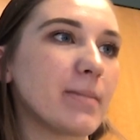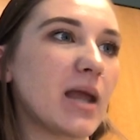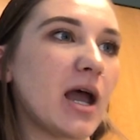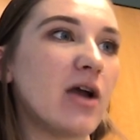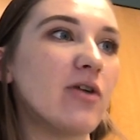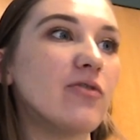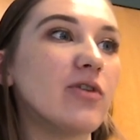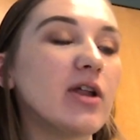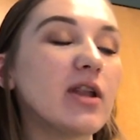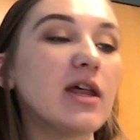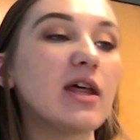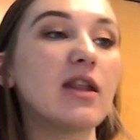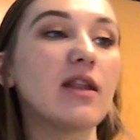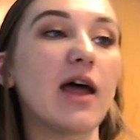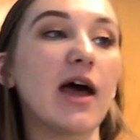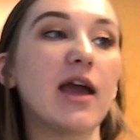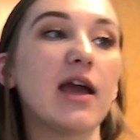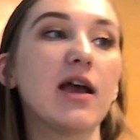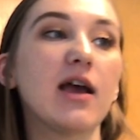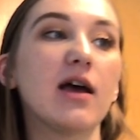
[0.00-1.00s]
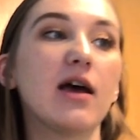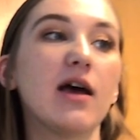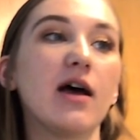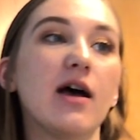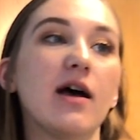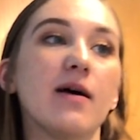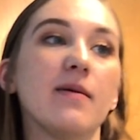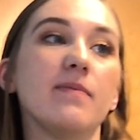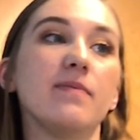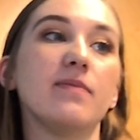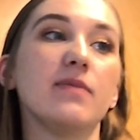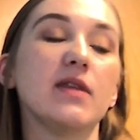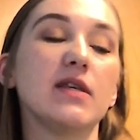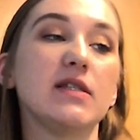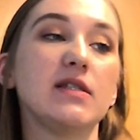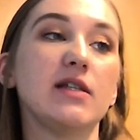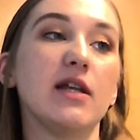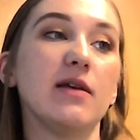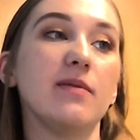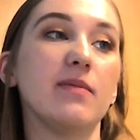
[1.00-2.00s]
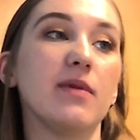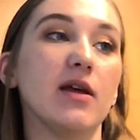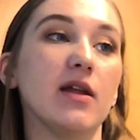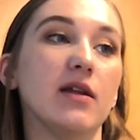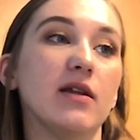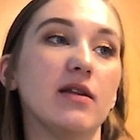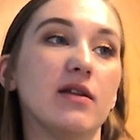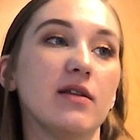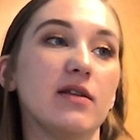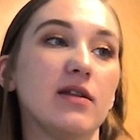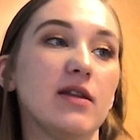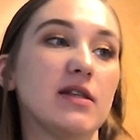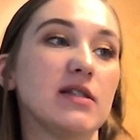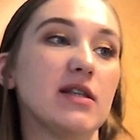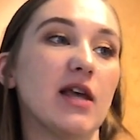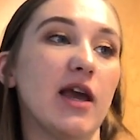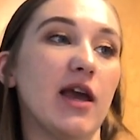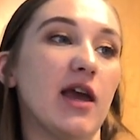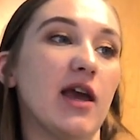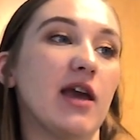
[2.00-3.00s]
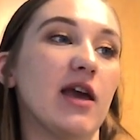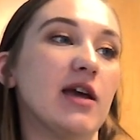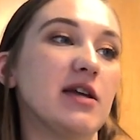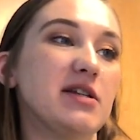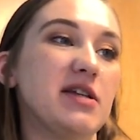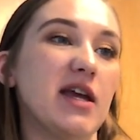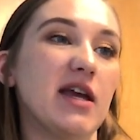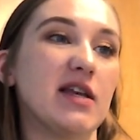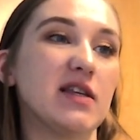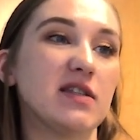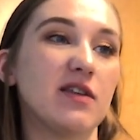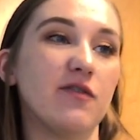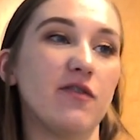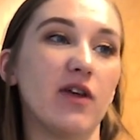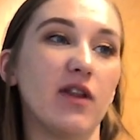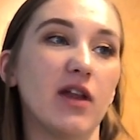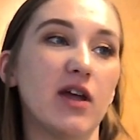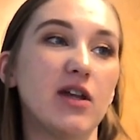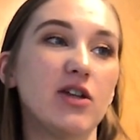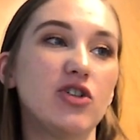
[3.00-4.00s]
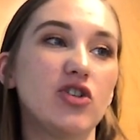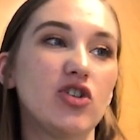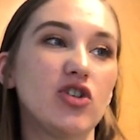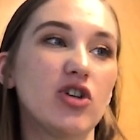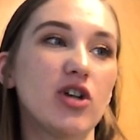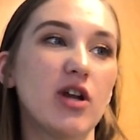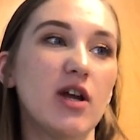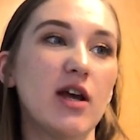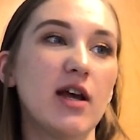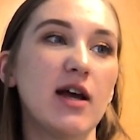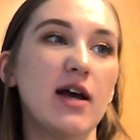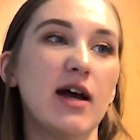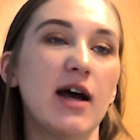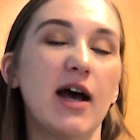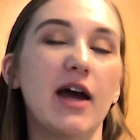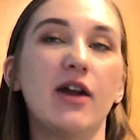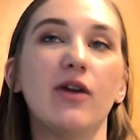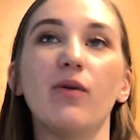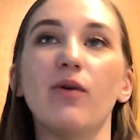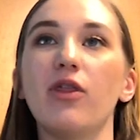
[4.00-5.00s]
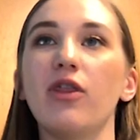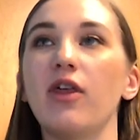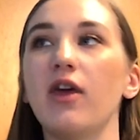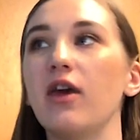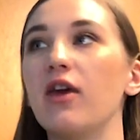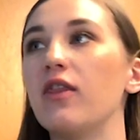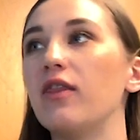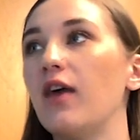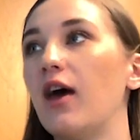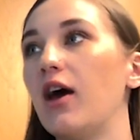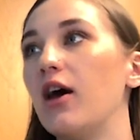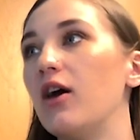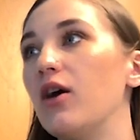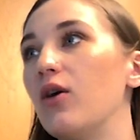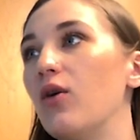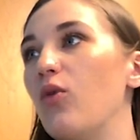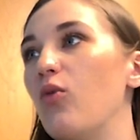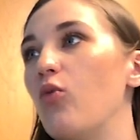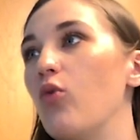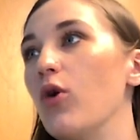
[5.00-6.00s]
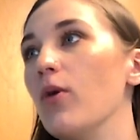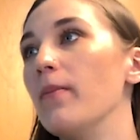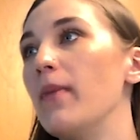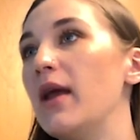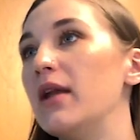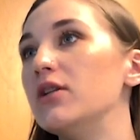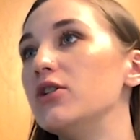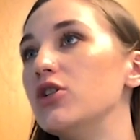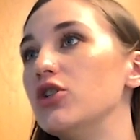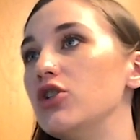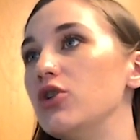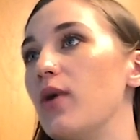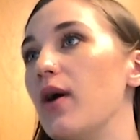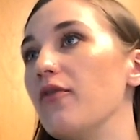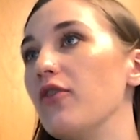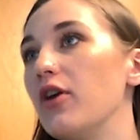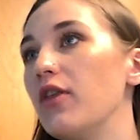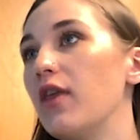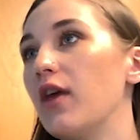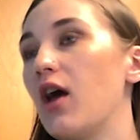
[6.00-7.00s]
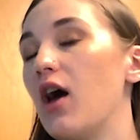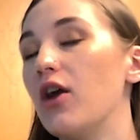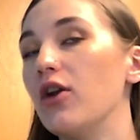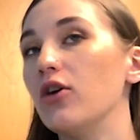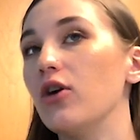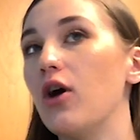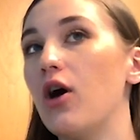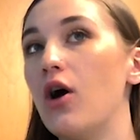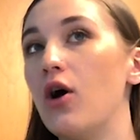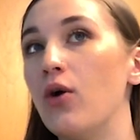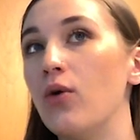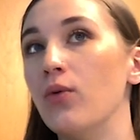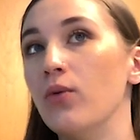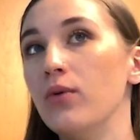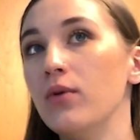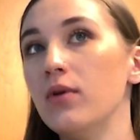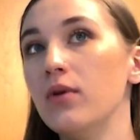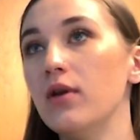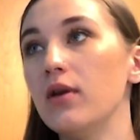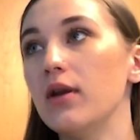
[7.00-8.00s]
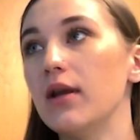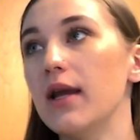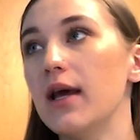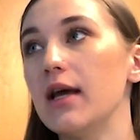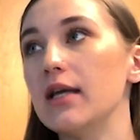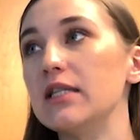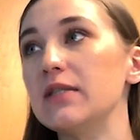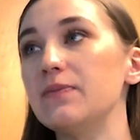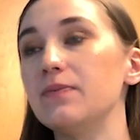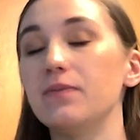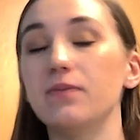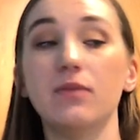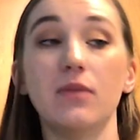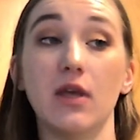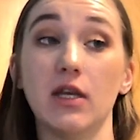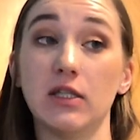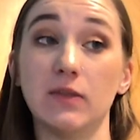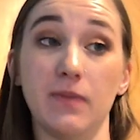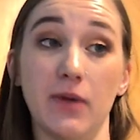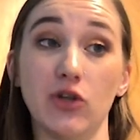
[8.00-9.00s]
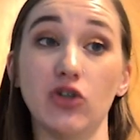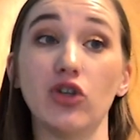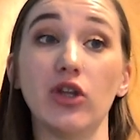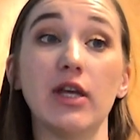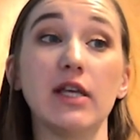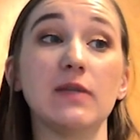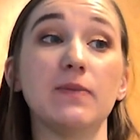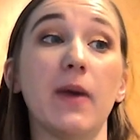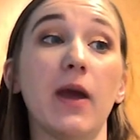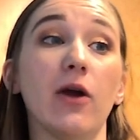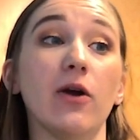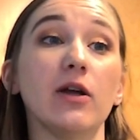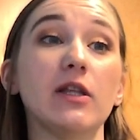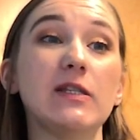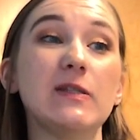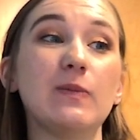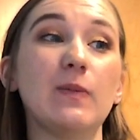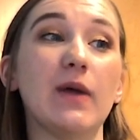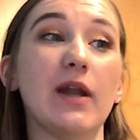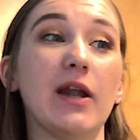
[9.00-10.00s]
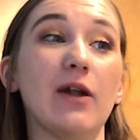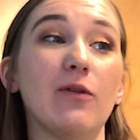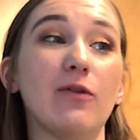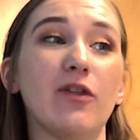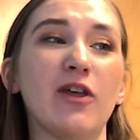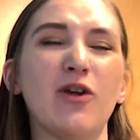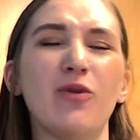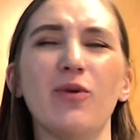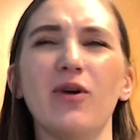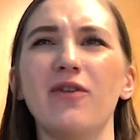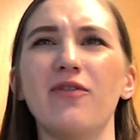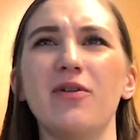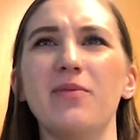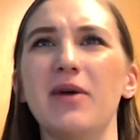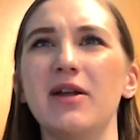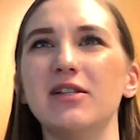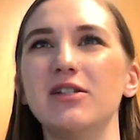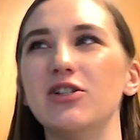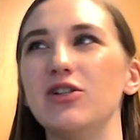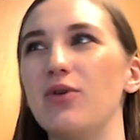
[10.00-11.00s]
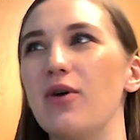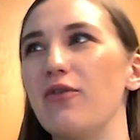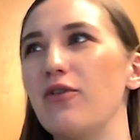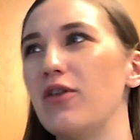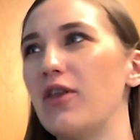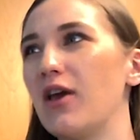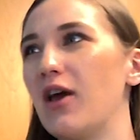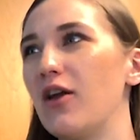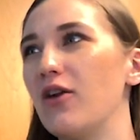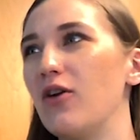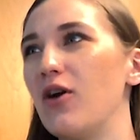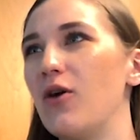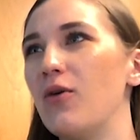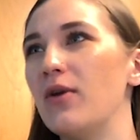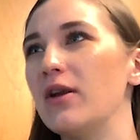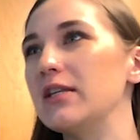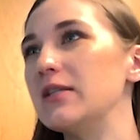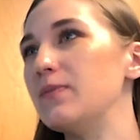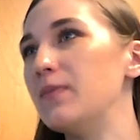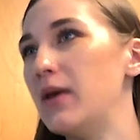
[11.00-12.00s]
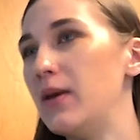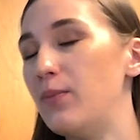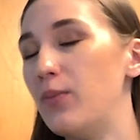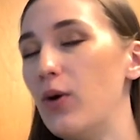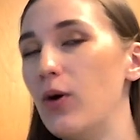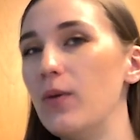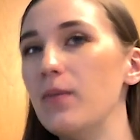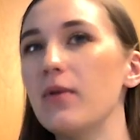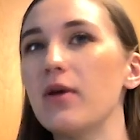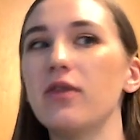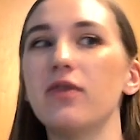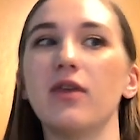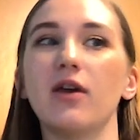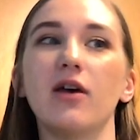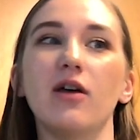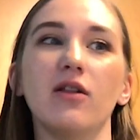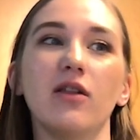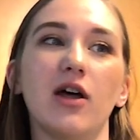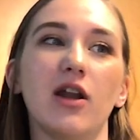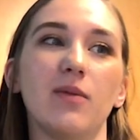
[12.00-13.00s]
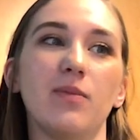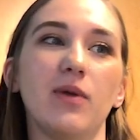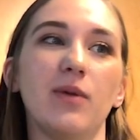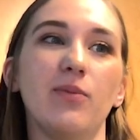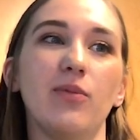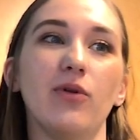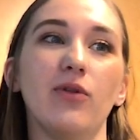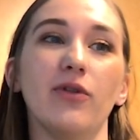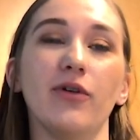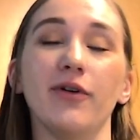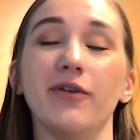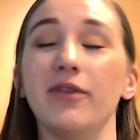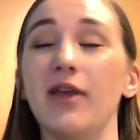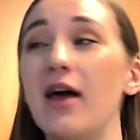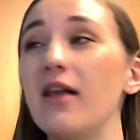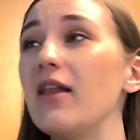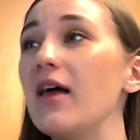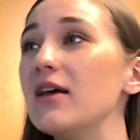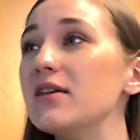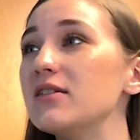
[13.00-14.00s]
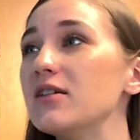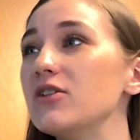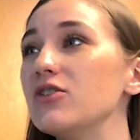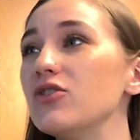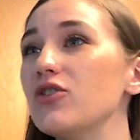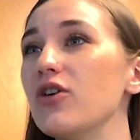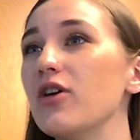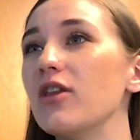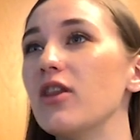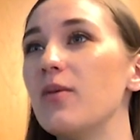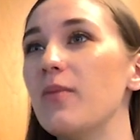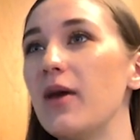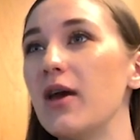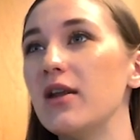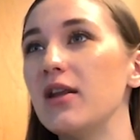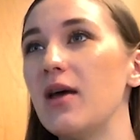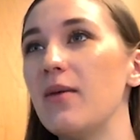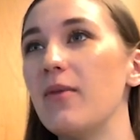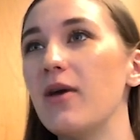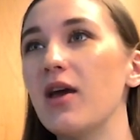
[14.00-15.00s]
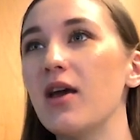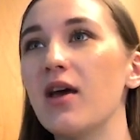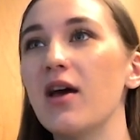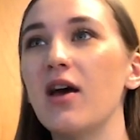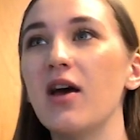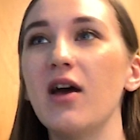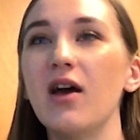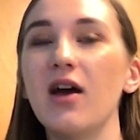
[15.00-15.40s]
I really like the statement, the saying, "It takes a village." I don't think that we're meant to do everything on our own, especially as parents, but I don't think we're even meant to do everything on our own as people. I think a lot of people learned that lesson during the pandemic.